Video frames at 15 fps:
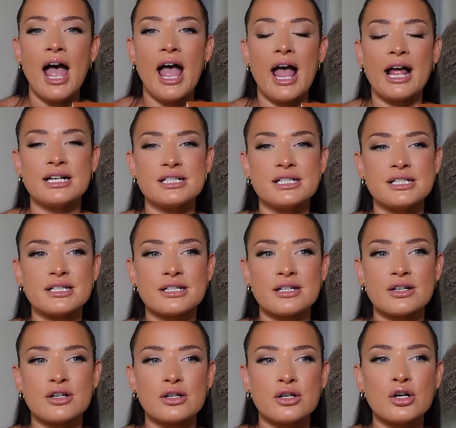and
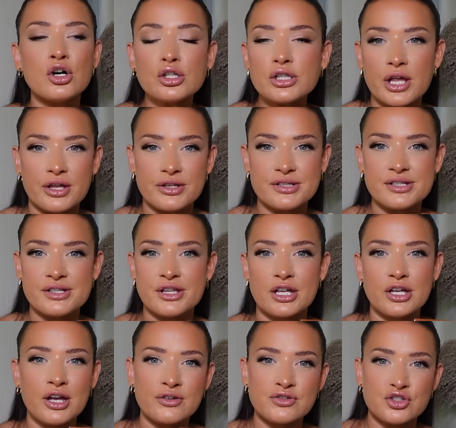colors
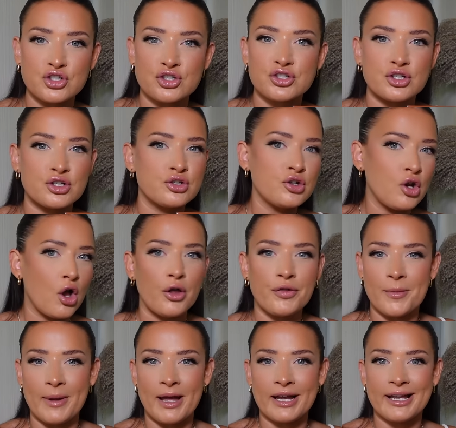that are just not on
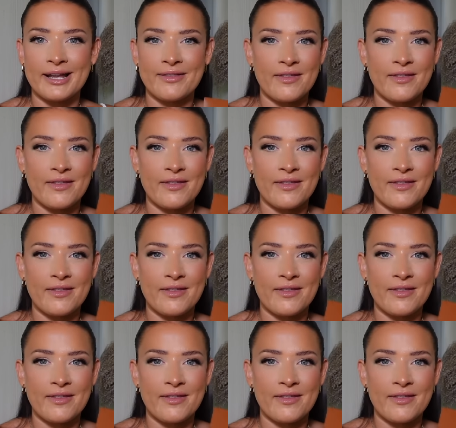the market,